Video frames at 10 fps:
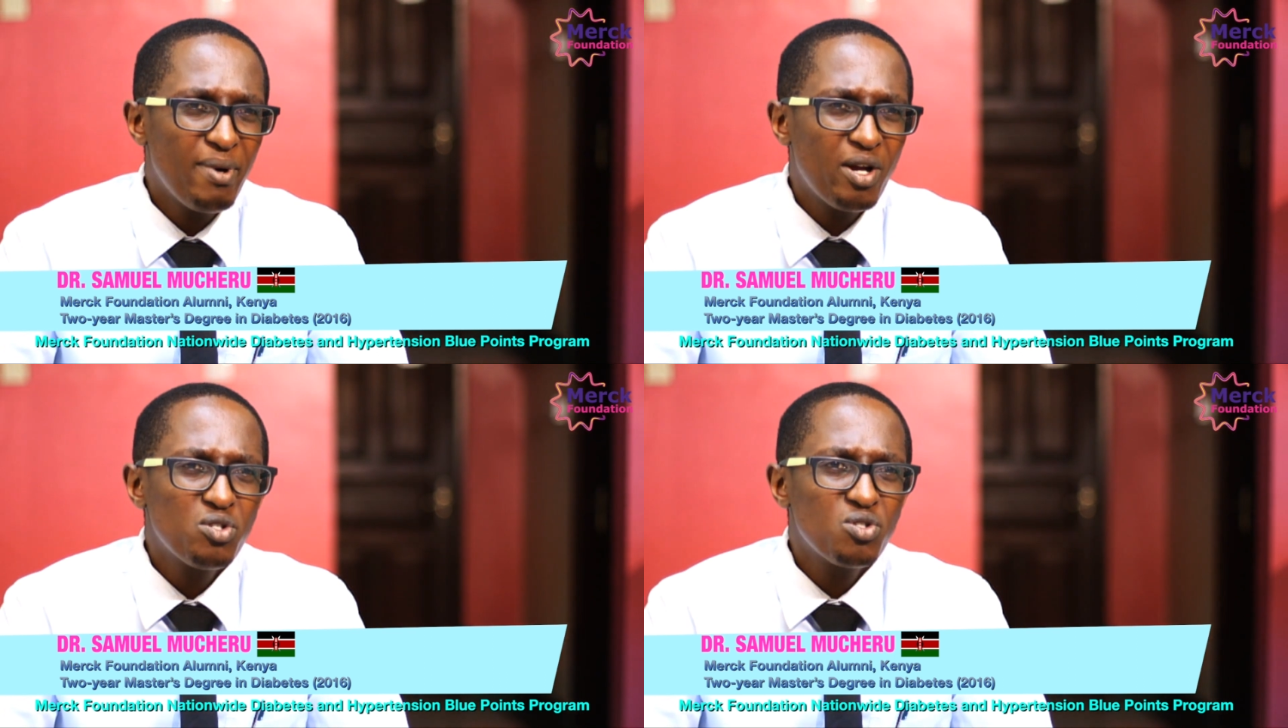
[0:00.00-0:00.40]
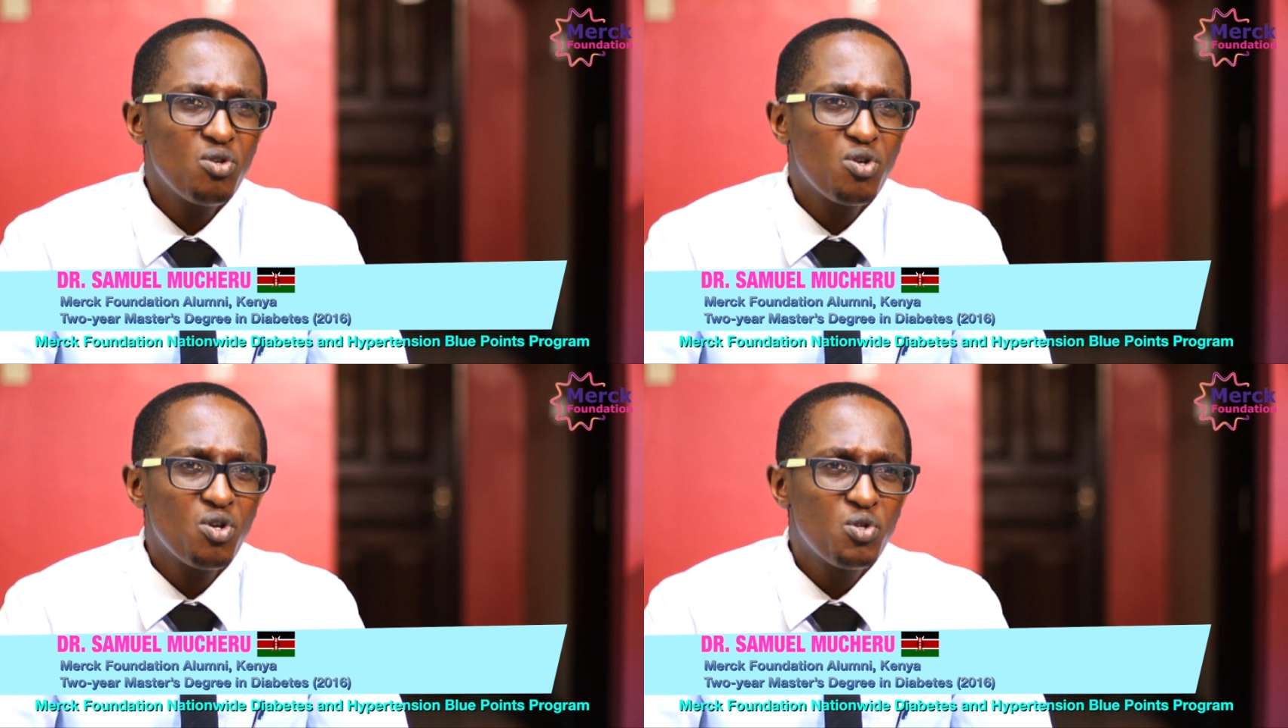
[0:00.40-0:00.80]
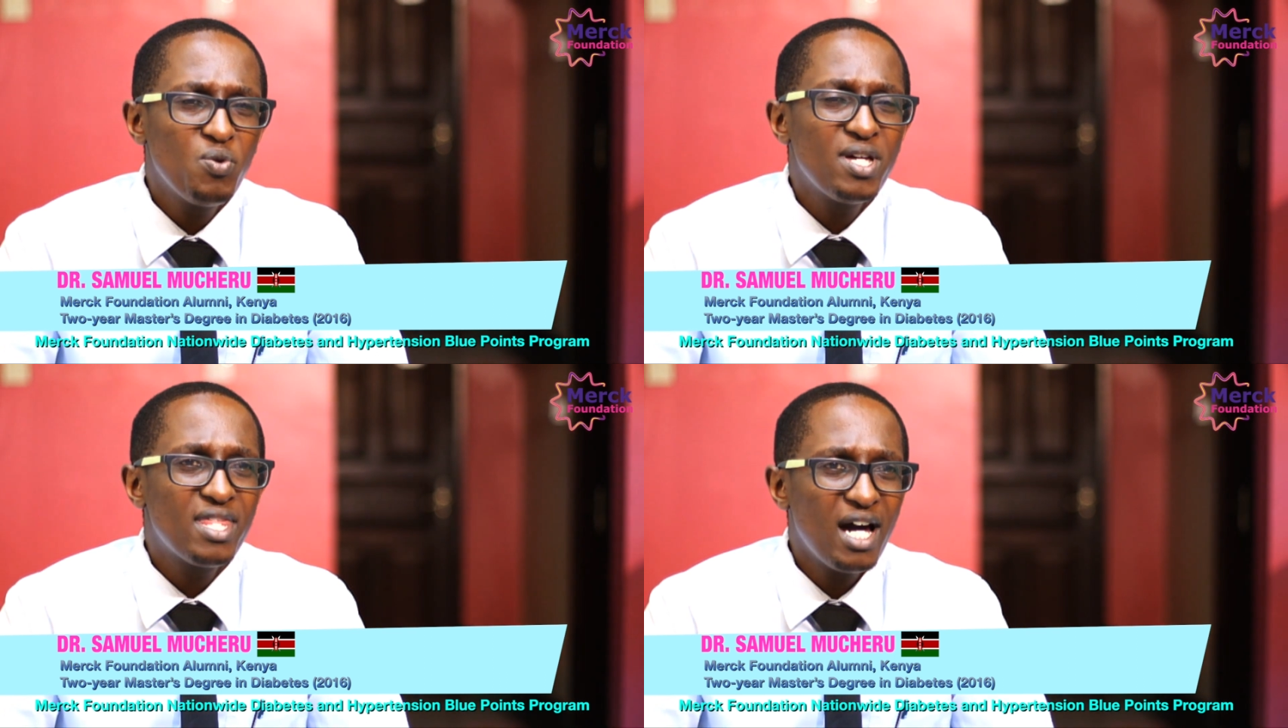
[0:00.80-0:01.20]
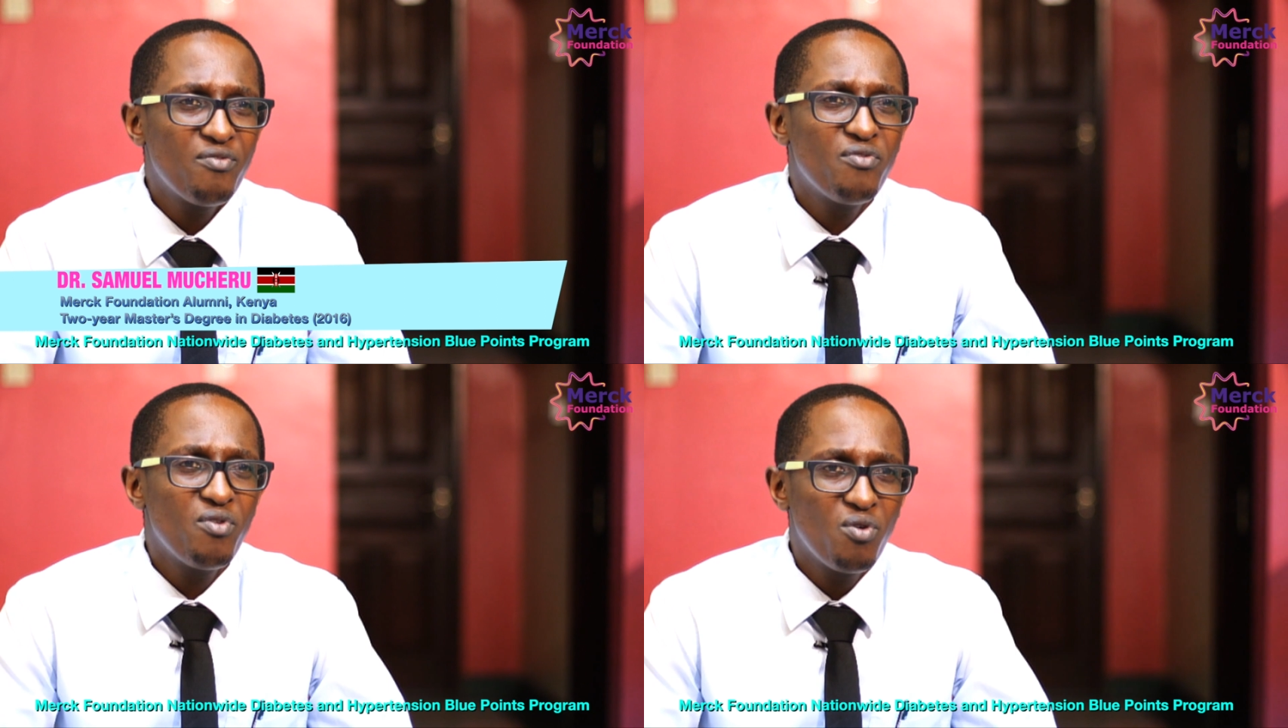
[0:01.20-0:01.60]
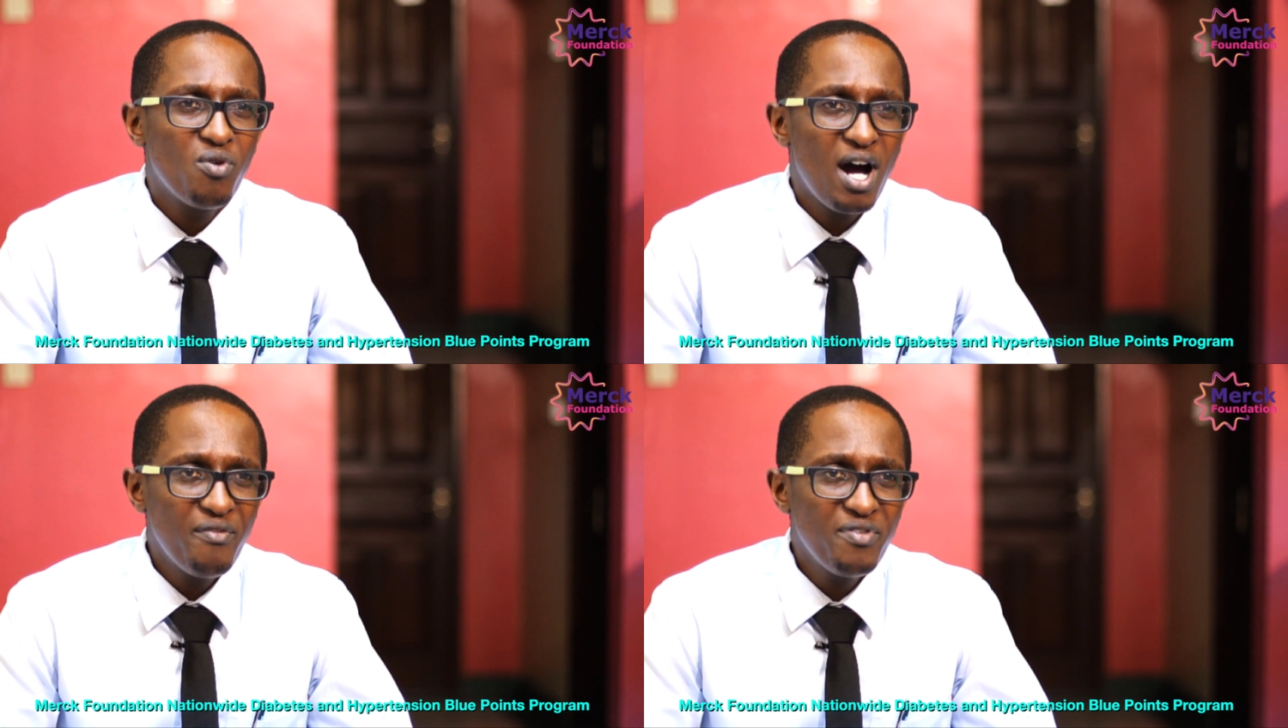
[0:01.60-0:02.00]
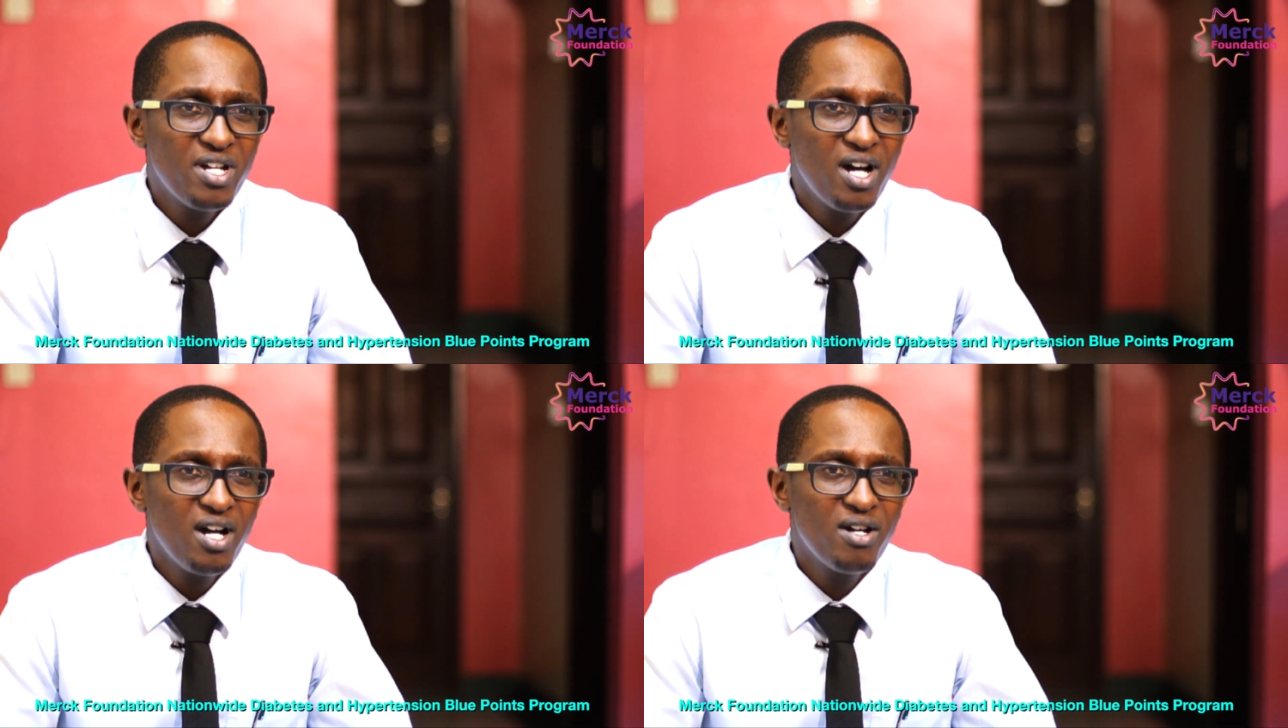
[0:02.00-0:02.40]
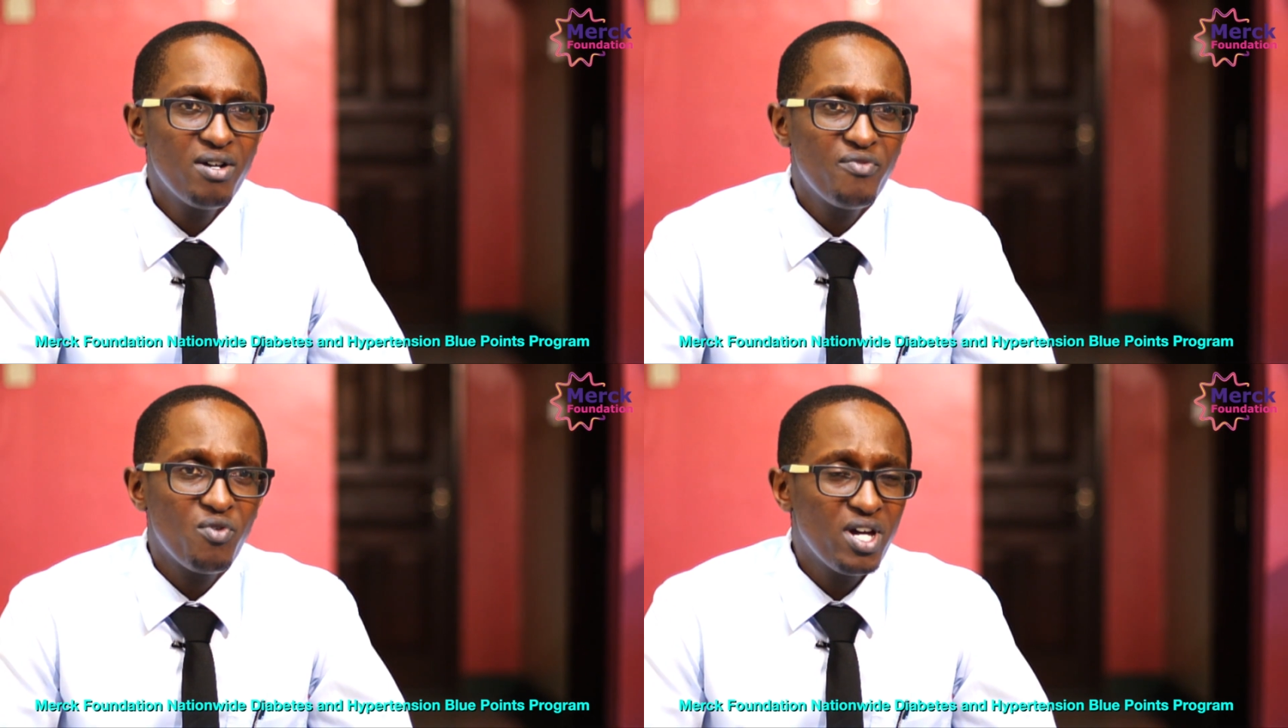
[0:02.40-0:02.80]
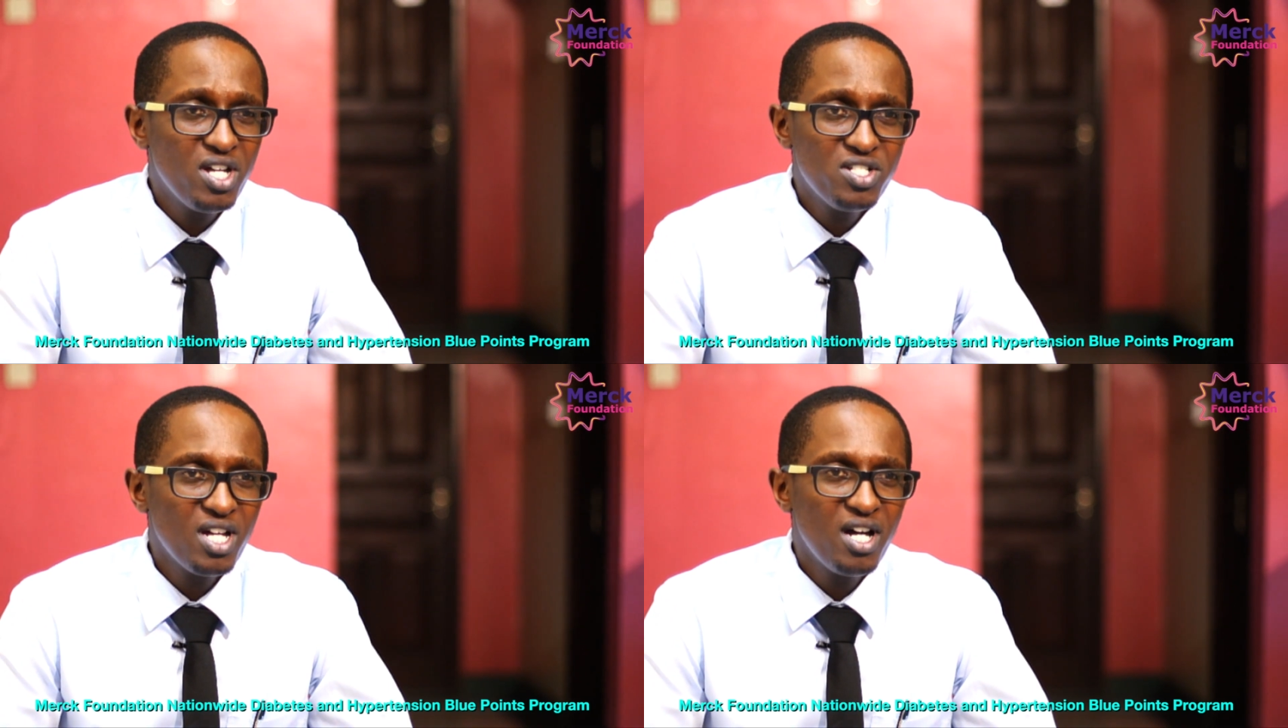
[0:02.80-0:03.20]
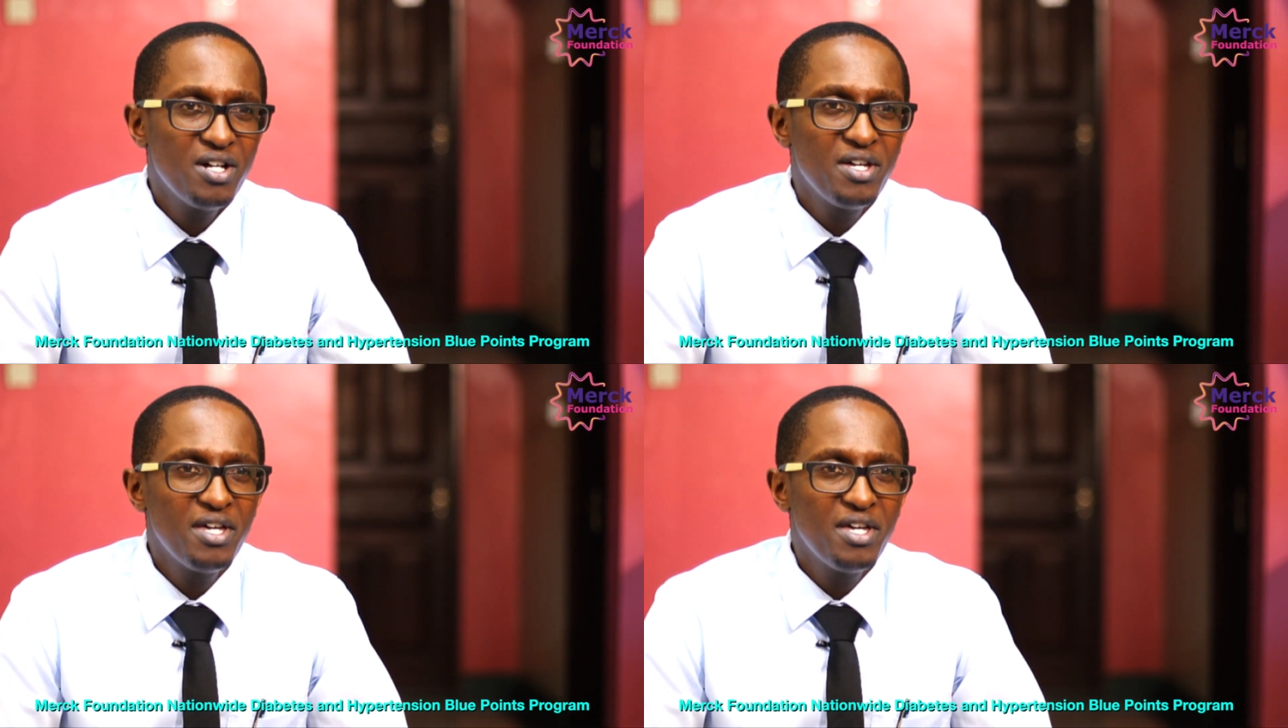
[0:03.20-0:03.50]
but also doing that for Africa, for Asia,